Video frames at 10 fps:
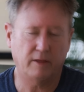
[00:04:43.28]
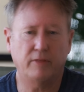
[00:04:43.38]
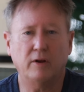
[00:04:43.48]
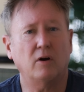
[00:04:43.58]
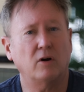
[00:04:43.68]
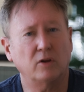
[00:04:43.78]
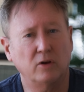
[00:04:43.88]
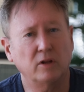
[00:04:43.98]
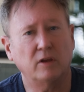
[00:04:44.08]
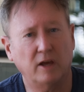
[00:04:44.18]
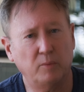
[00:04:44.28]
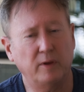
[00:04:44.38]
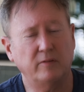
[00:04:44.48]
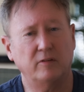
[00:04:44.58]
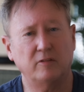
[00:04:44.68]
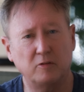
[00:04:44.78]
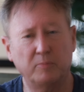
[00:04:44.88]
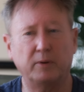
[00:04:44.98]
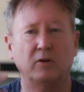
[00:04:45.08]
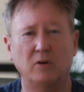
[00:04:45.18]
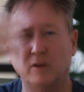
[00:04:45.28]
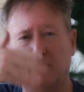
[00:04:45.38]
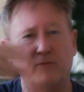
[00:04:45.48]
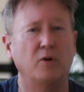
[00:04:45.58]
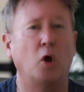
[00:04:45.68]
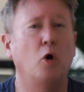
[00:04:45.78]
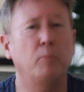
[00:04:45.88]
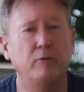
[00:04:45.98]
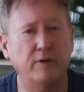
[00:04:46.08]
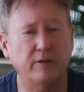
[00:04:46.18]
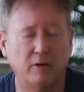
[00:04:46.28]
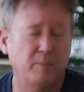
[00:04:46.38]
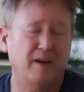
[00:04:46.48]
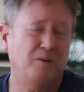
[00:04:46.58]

there are good cutaway systems by Cookie for an open face helmet.